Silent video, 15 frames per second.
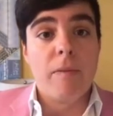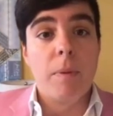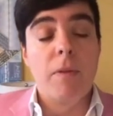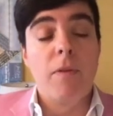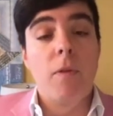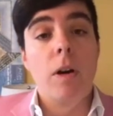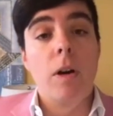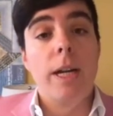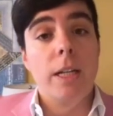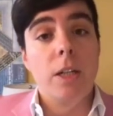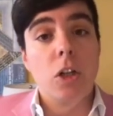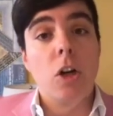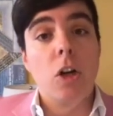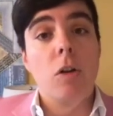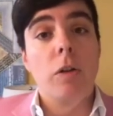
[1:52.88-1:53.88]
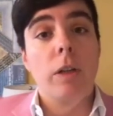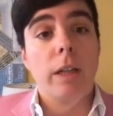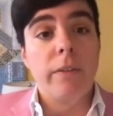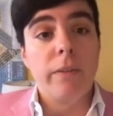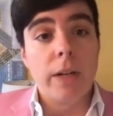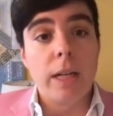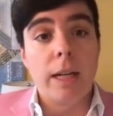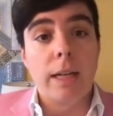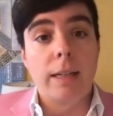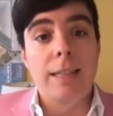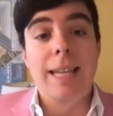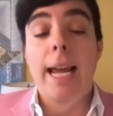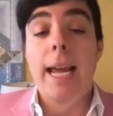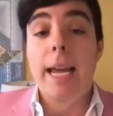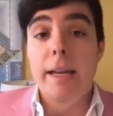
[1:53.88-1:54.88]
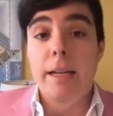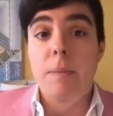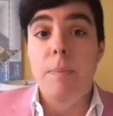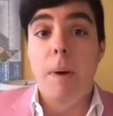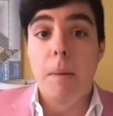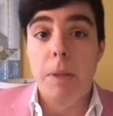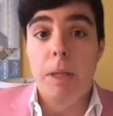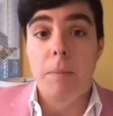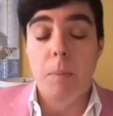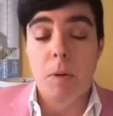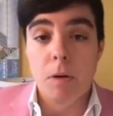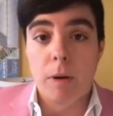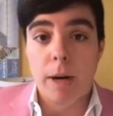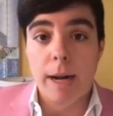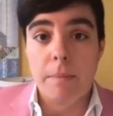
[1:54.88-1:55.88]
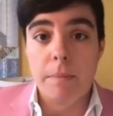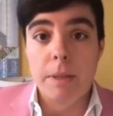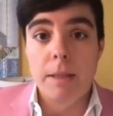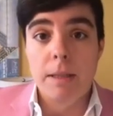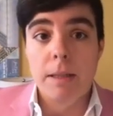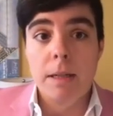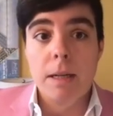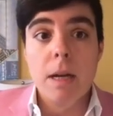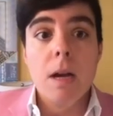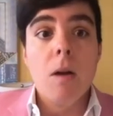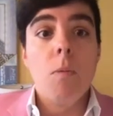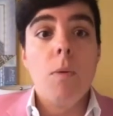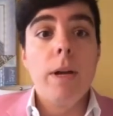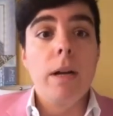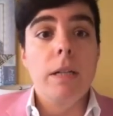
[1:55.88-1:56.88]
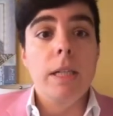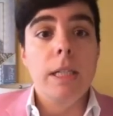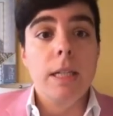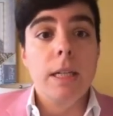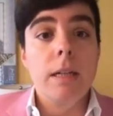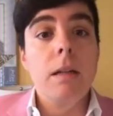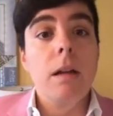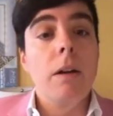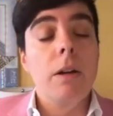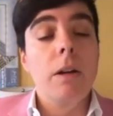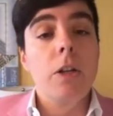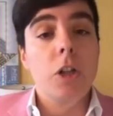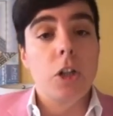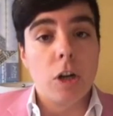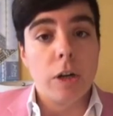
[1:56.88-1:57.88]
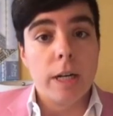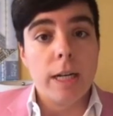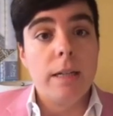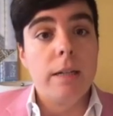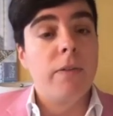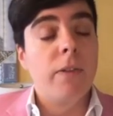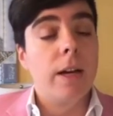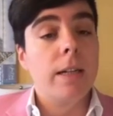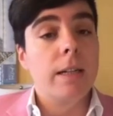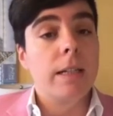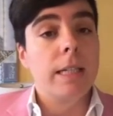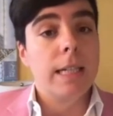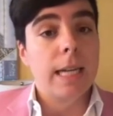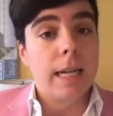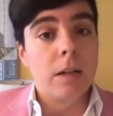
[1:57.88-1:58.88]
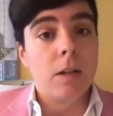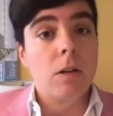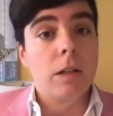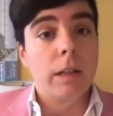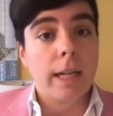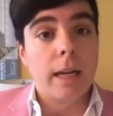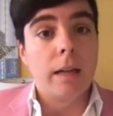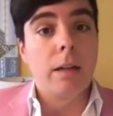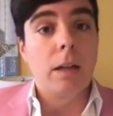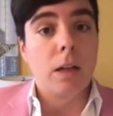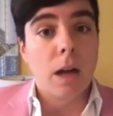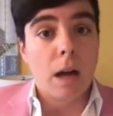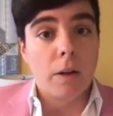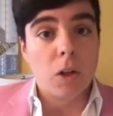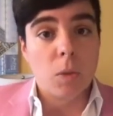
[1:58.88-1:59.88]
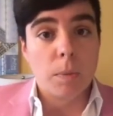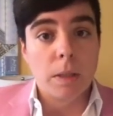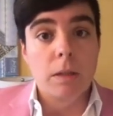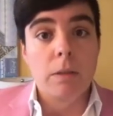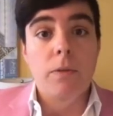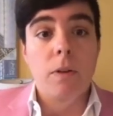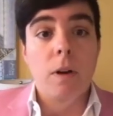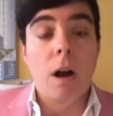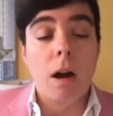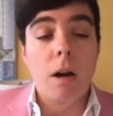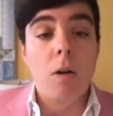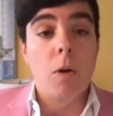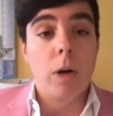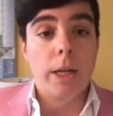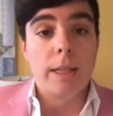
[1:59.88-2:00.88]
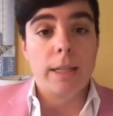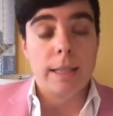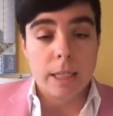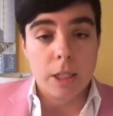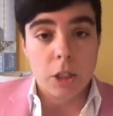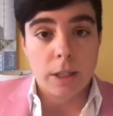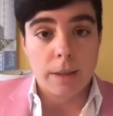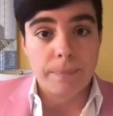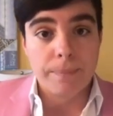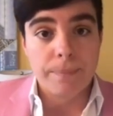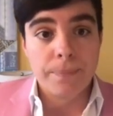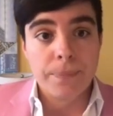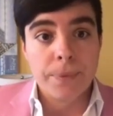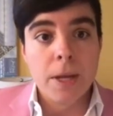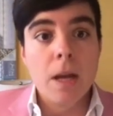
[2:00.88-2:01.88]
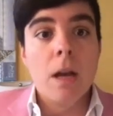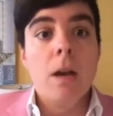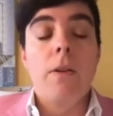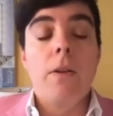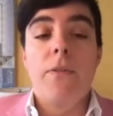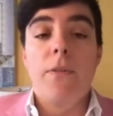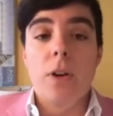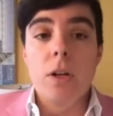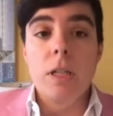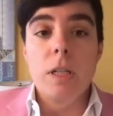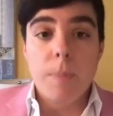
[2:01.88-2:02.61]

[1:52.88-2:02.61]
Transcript: before internal convenings and public programs. We are still on our journey to find a standard land acknowledgement for our organization. The first